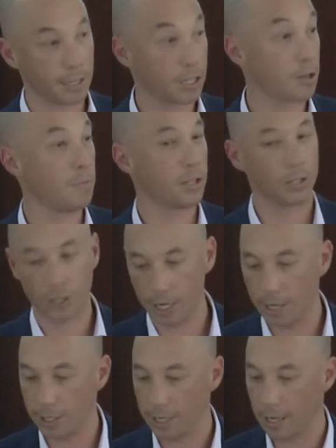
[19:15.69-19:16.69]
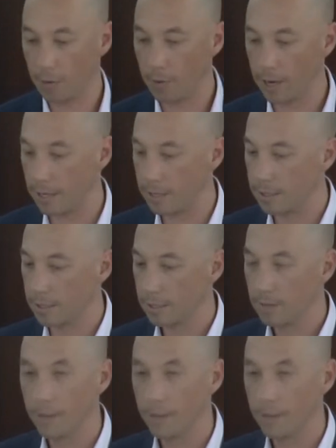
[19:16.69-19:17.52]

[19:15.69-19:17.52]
and commit to changing our ways,